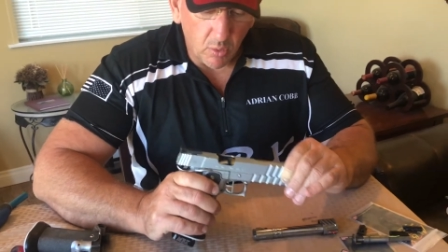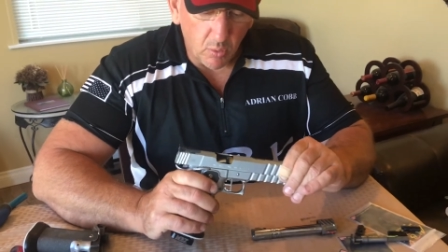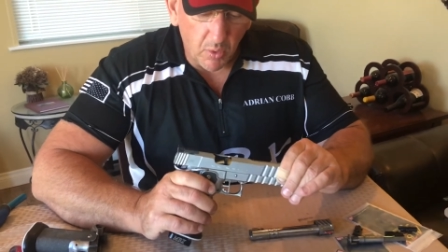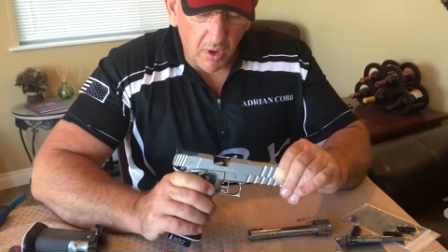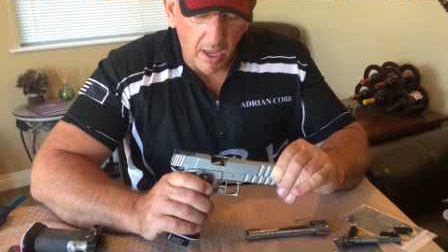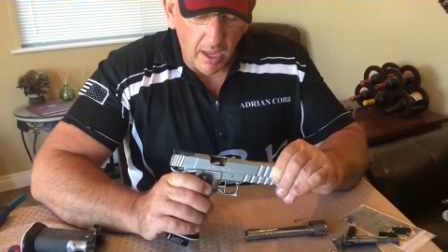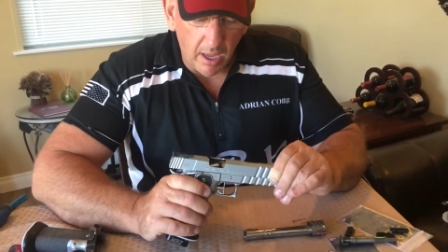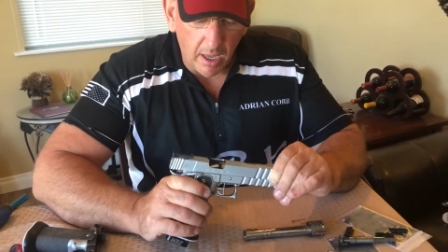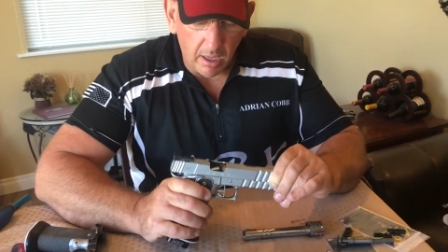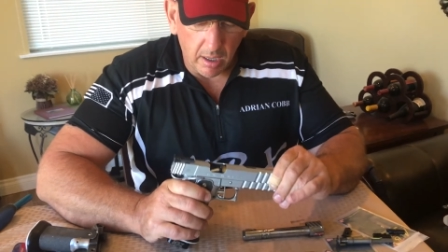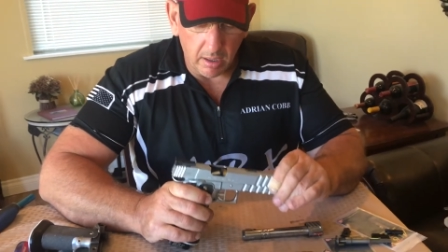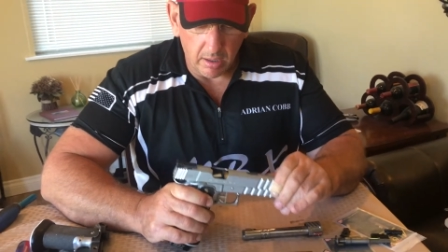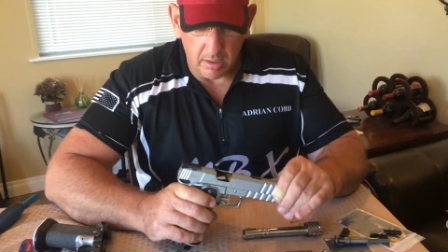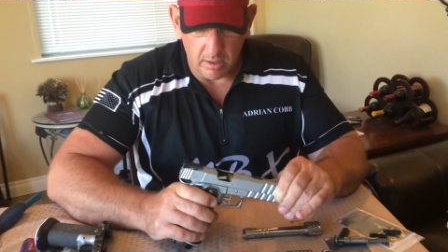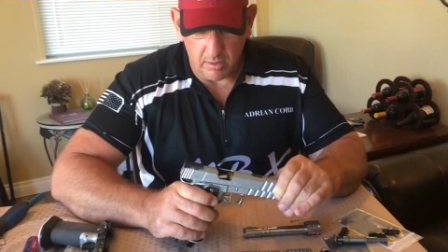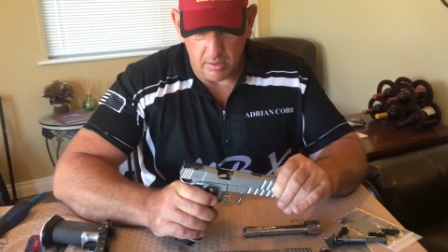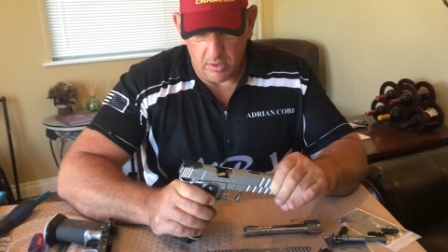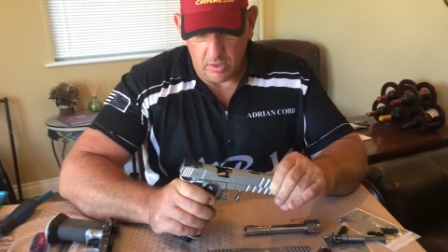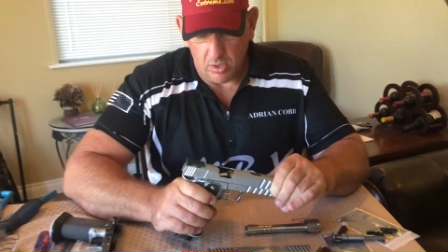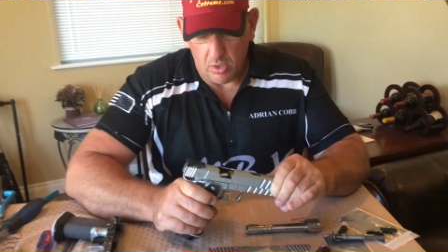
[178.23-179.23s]
where
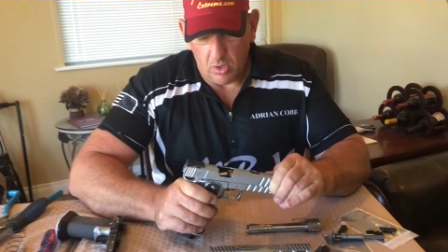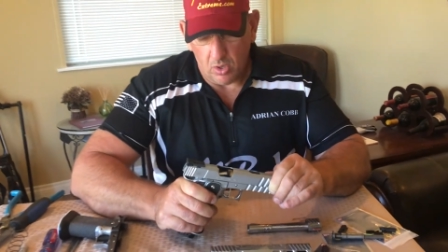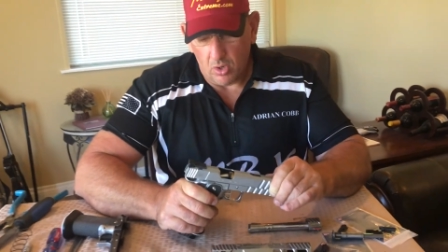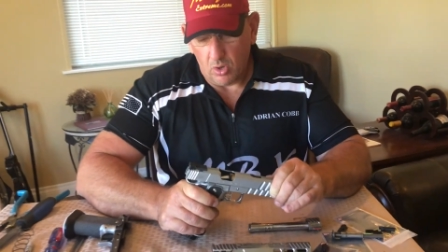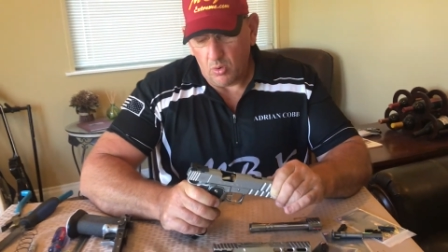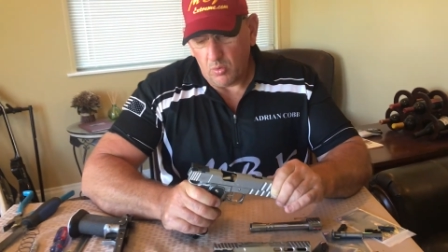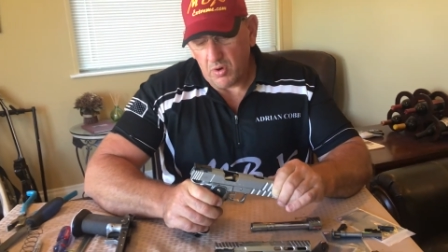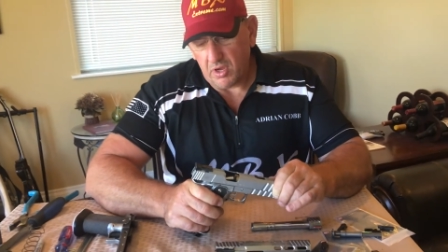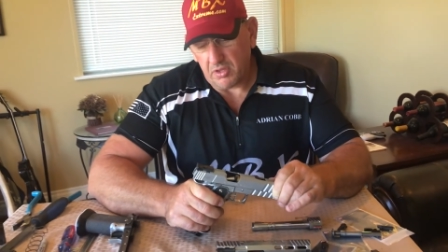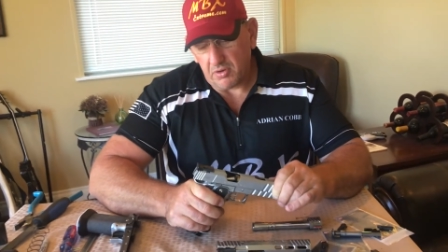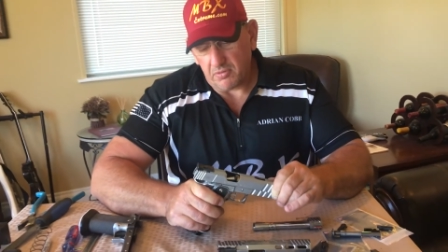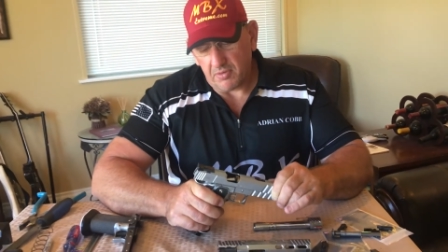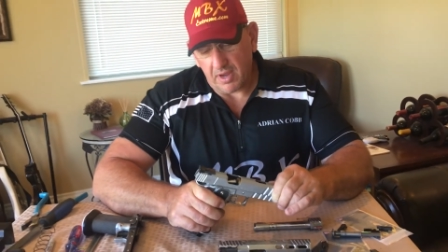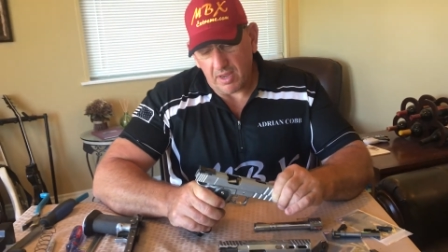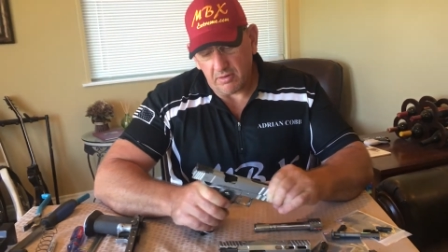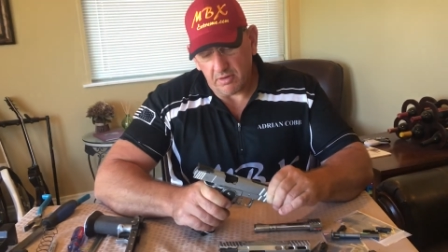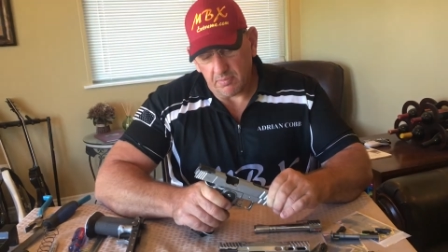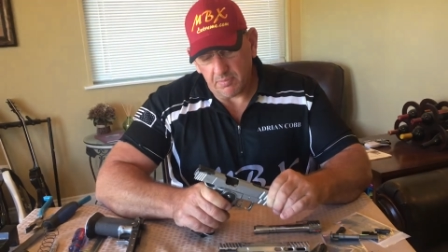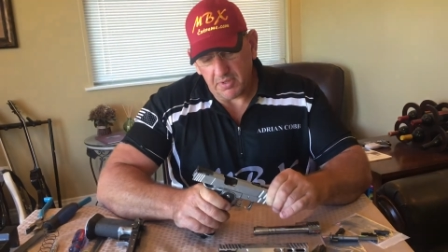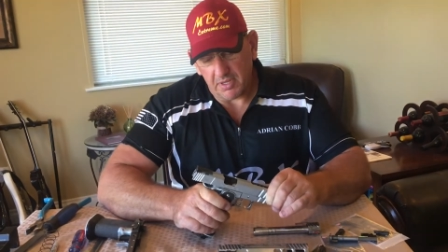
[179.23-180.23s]
the
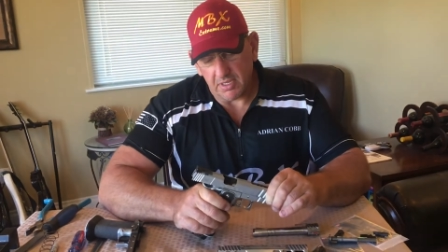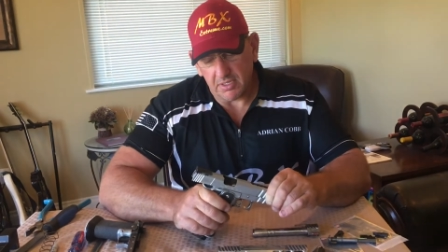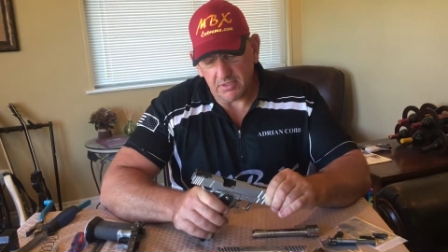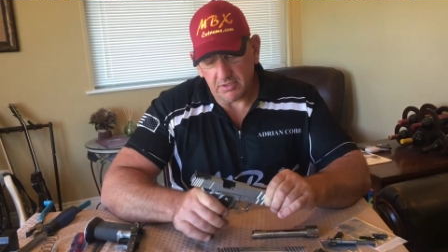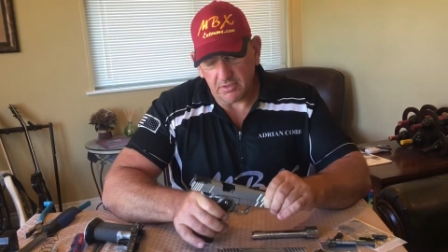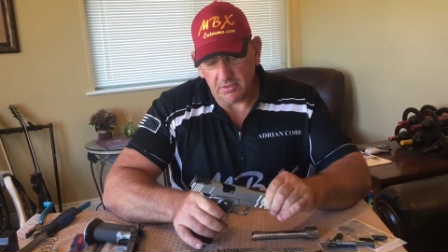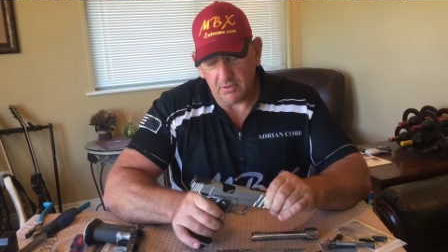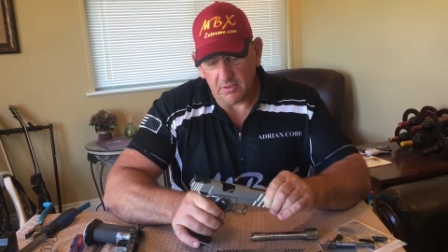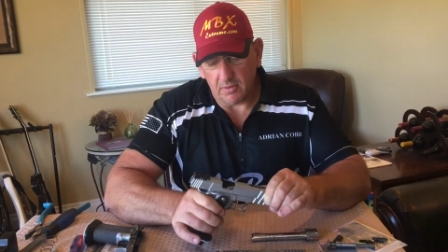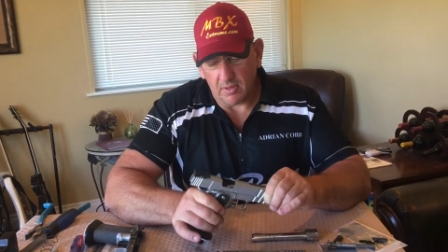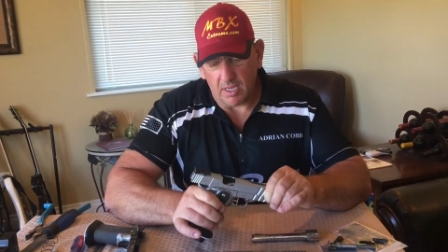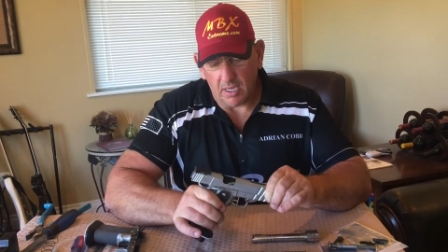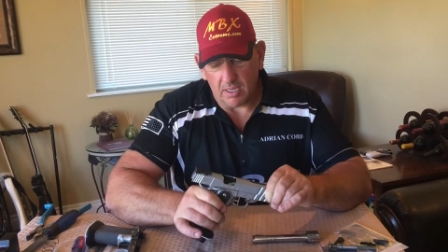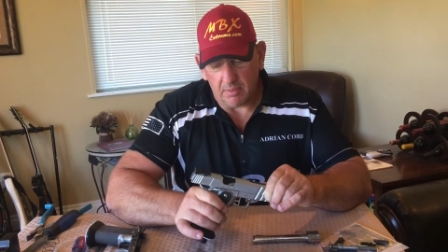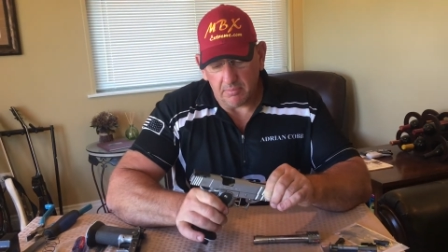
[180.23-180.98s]
round appears to,